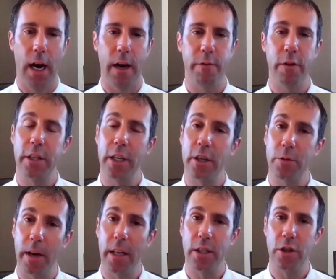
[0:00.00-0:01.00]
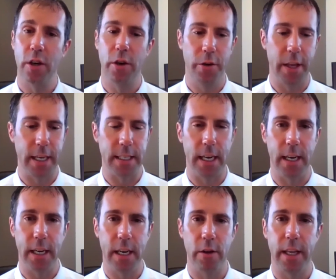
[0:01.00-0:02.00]
first, I just want to let you know that,
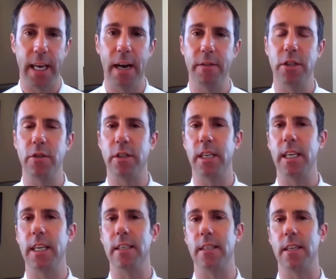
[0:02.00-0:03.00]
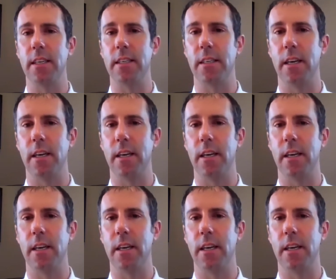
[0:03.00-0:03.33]
Lake Havasu City is